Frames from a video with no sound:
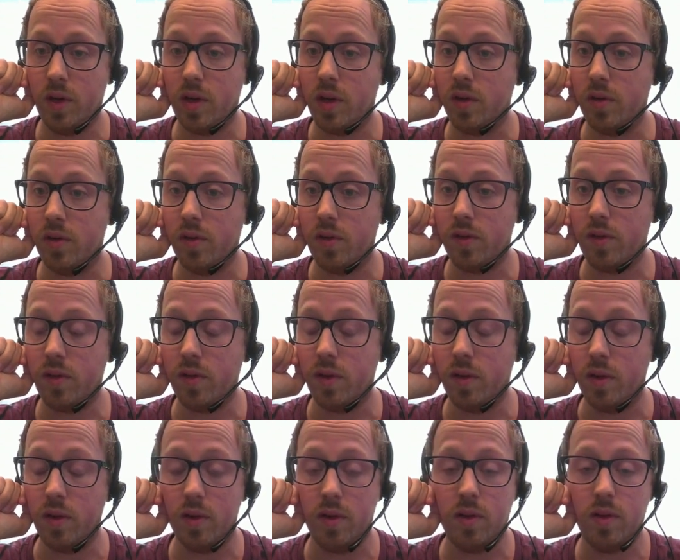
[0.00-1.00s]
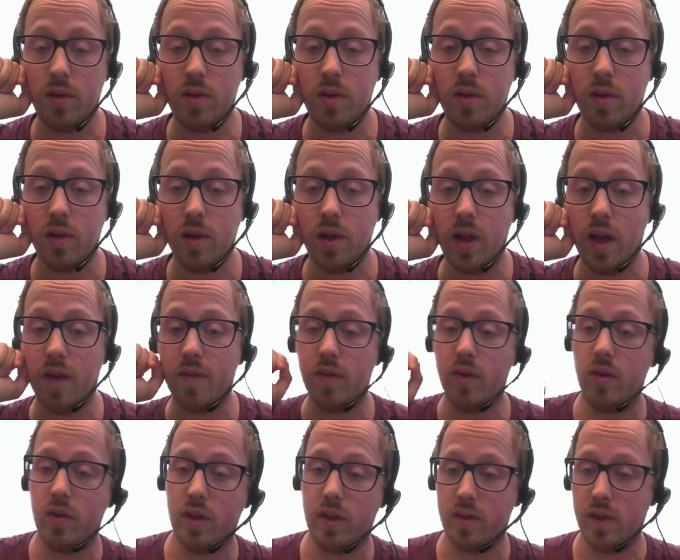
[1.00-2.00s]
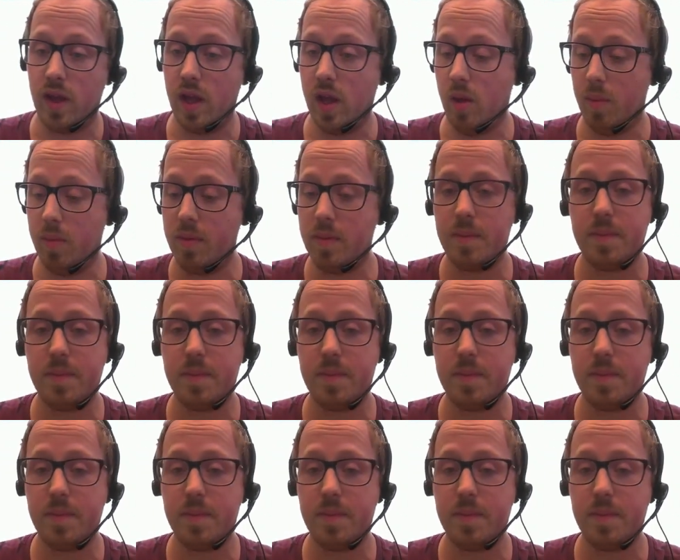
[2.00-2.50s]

you can just have a look at the help.